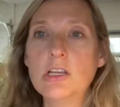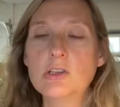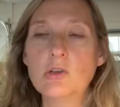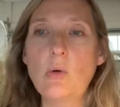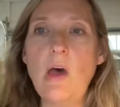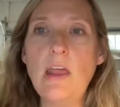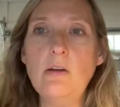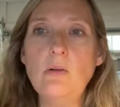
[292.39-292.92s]

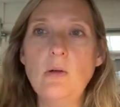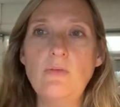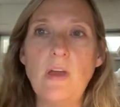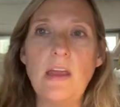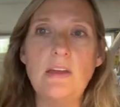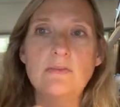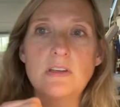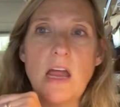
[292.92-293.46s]
So I don't know if I
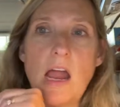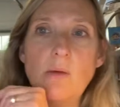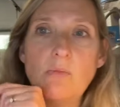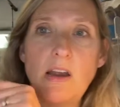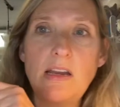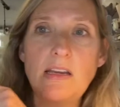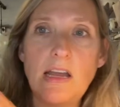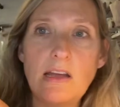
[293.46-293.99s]
have time
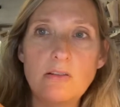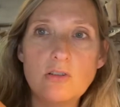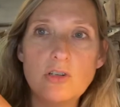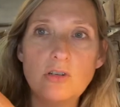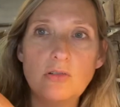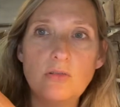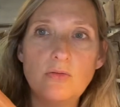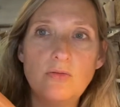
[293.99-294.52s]
right now
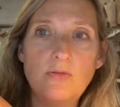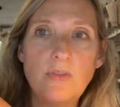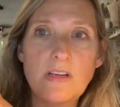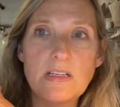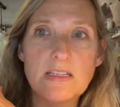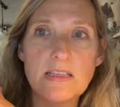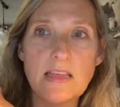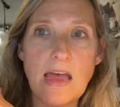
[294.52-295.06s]
to
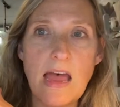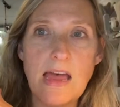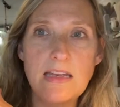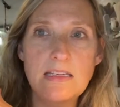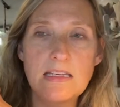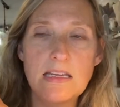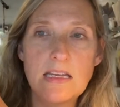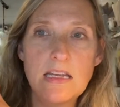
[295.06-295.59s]
fix that,